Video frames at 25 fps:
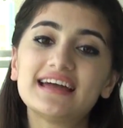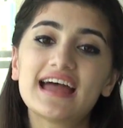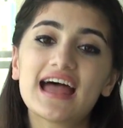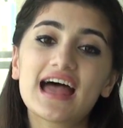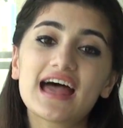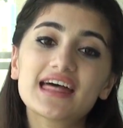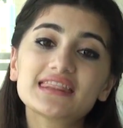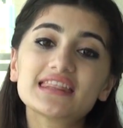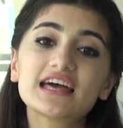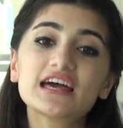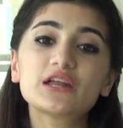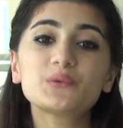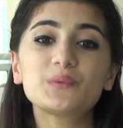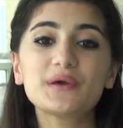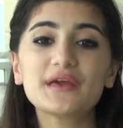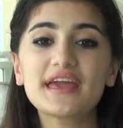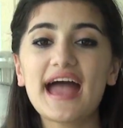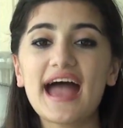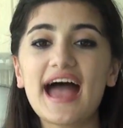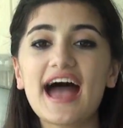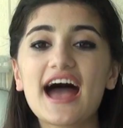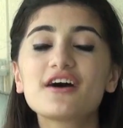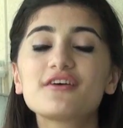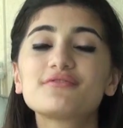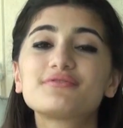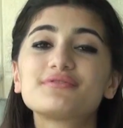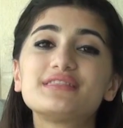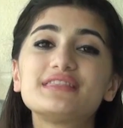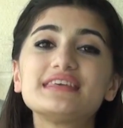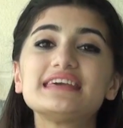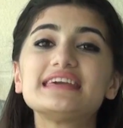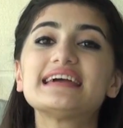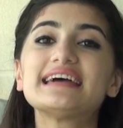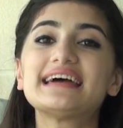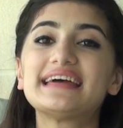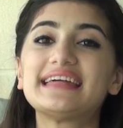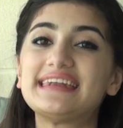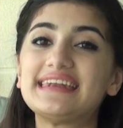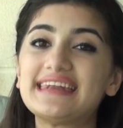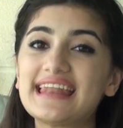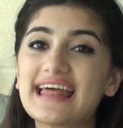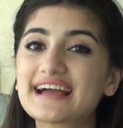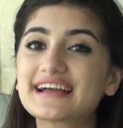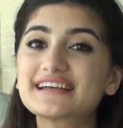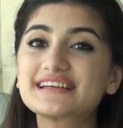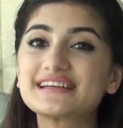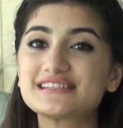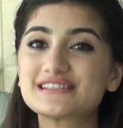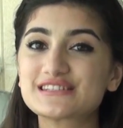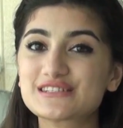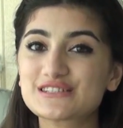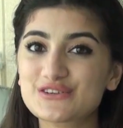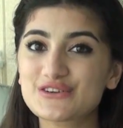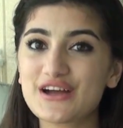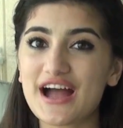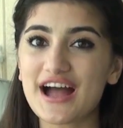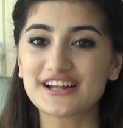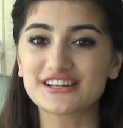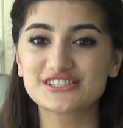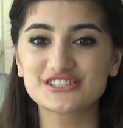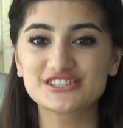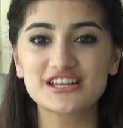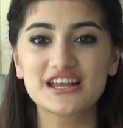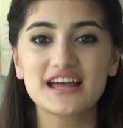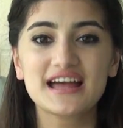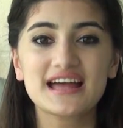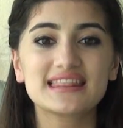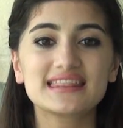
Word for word: And then we have the neck scratch.